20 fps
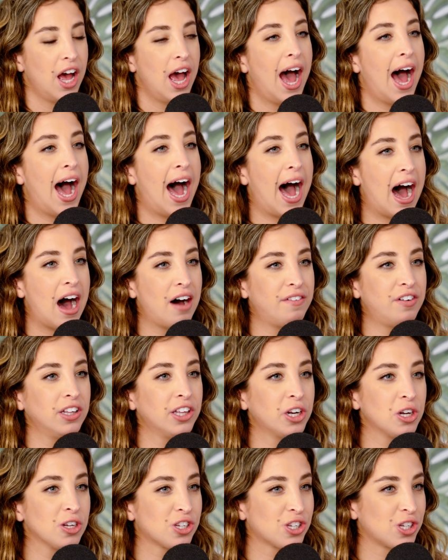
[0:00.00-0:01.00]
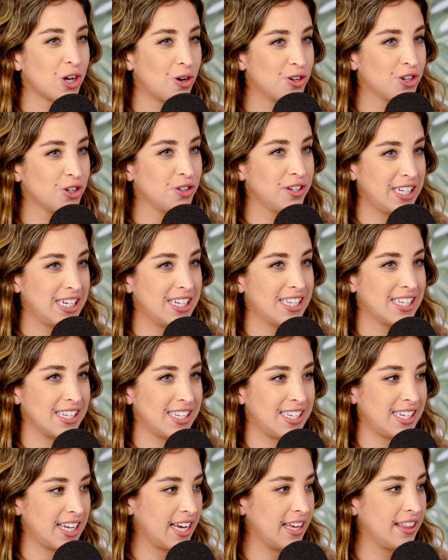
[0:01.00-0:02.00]
have a little social
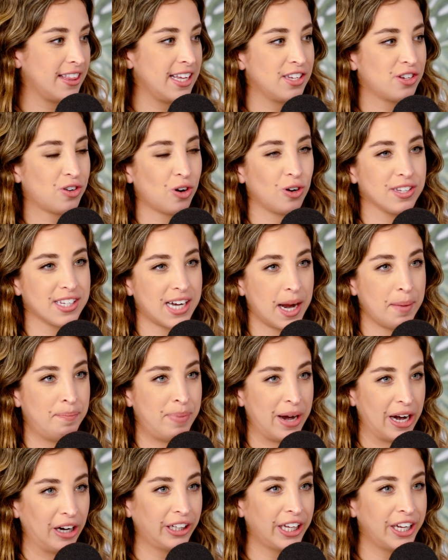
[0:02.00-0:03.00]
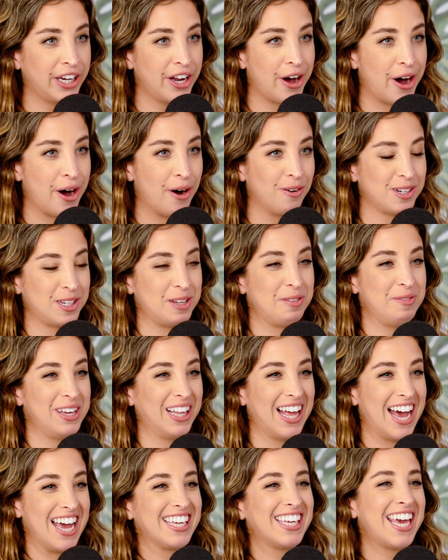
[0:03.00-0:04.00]
decency, these girls that I barely know, to
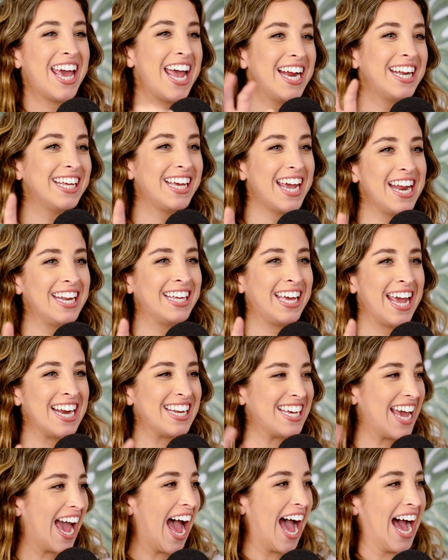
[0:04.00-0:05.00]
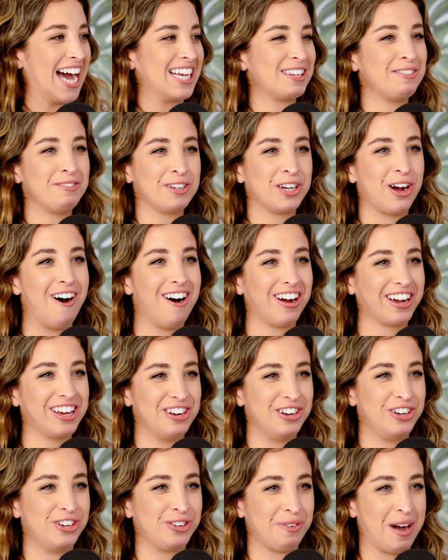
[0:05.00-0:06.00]
be like, Katie, Katie, Katie, as I'm
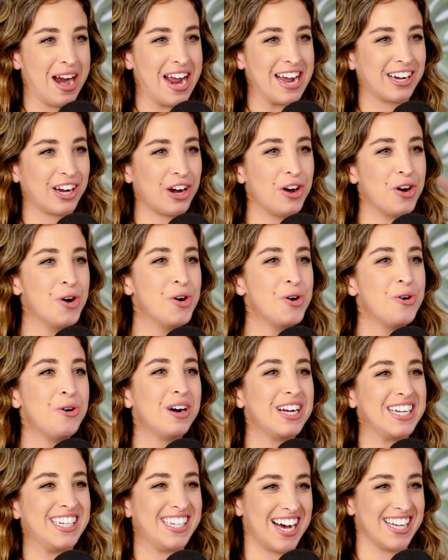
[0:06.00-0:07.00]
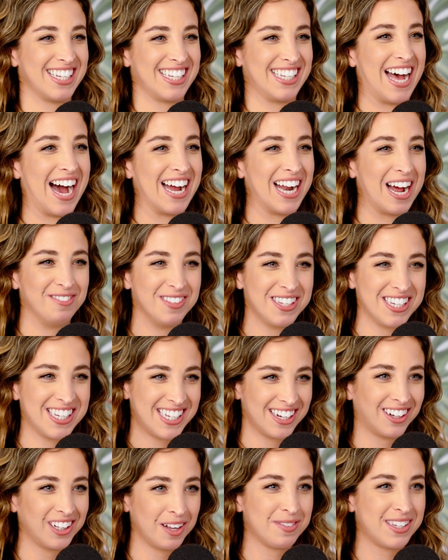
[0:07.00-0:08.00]
talking to Drake. Who does that? I'm
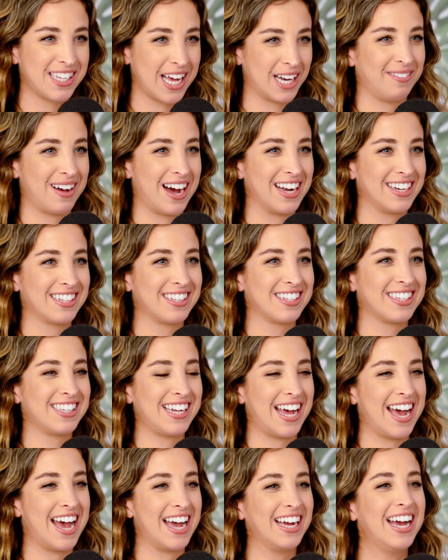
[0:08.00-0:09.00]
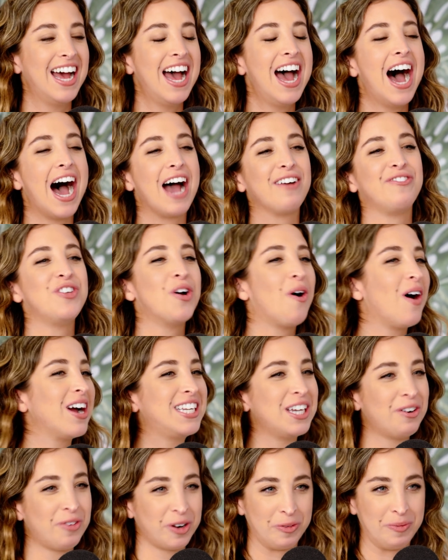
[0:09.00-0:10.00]
still upset about it to this day. I have no
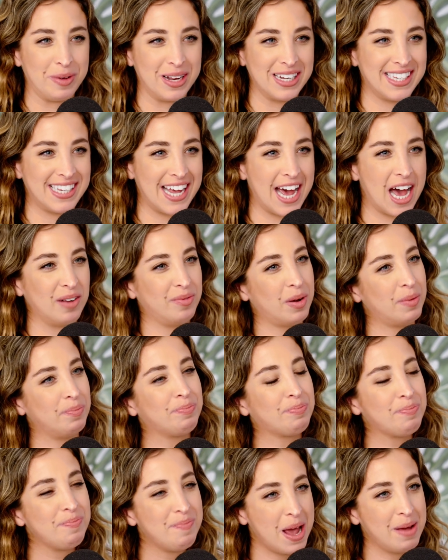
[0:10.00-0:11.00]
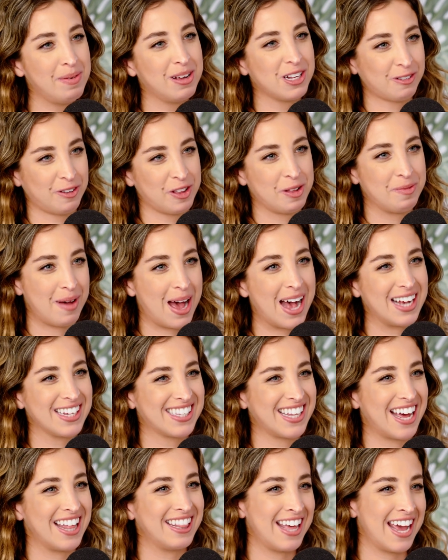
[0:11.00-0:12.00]
idea what had been said, but maybe it's for the
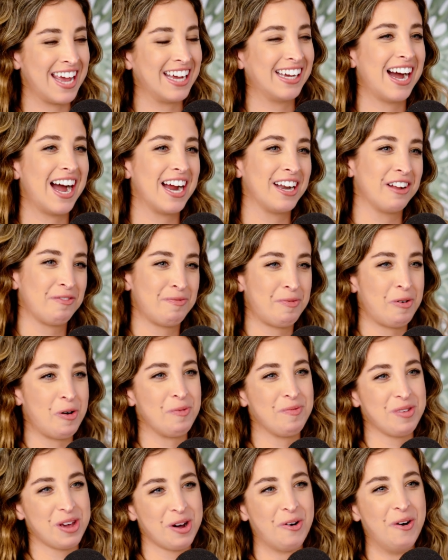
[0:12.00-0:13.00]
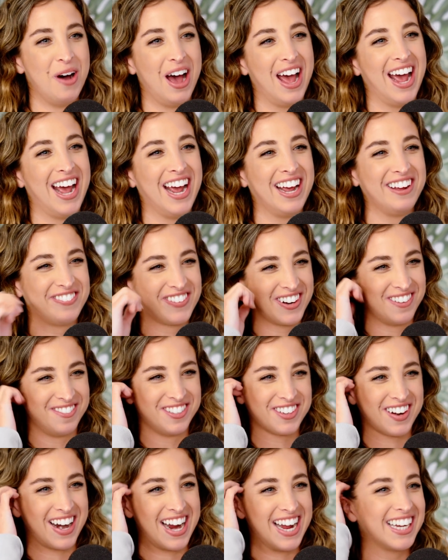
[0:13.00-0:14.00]
best that they kind of pulled me away from
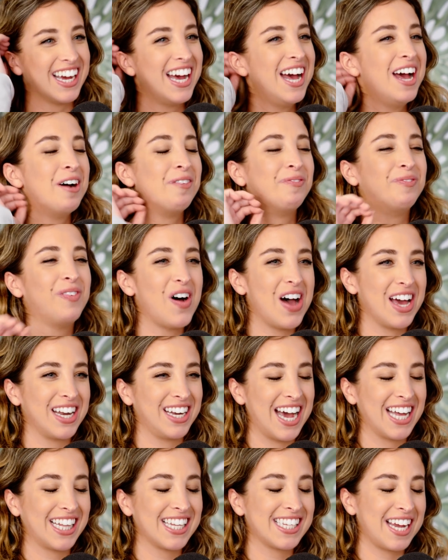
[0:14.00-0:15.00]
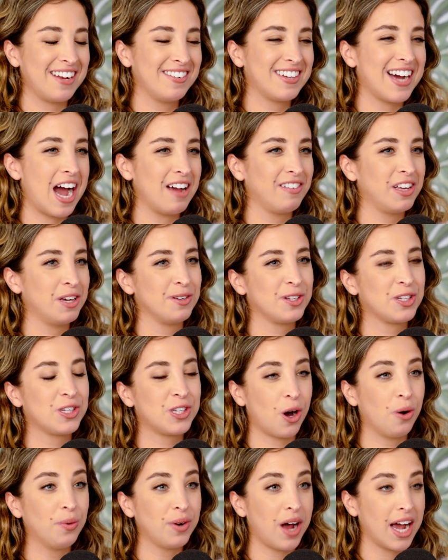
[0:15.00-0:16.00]
Drake. But at the same time, he was
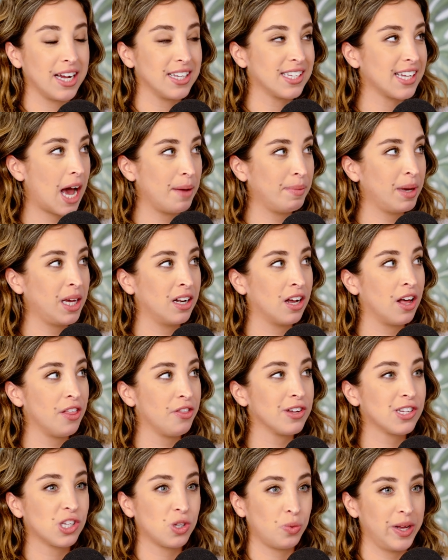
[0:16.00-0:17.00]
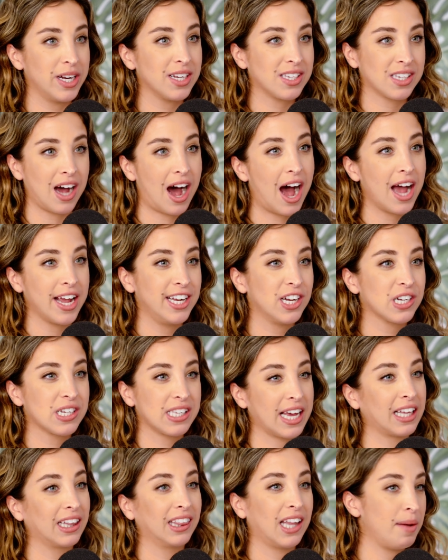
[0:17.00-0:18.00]
so nice. I mean, the sweetest guy. He
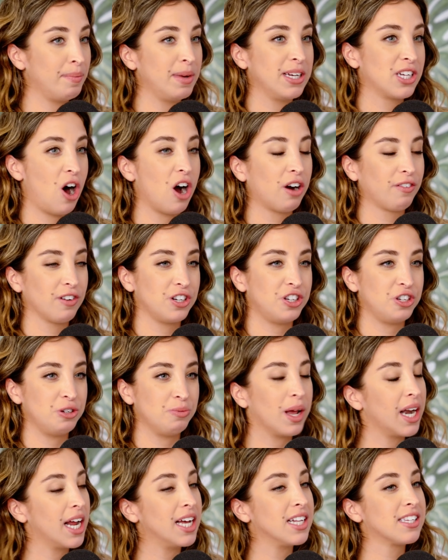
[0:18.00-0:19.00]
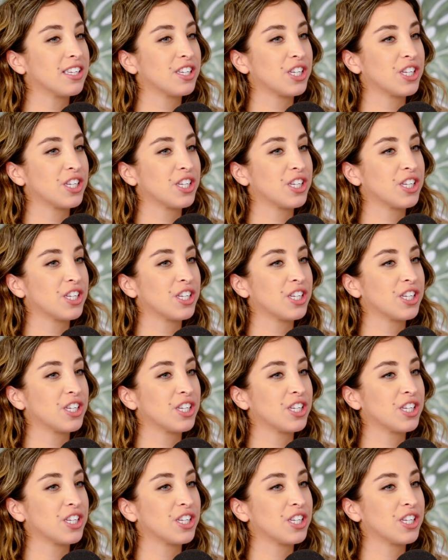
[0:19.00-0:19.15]
just like let me talk for 2 minutes.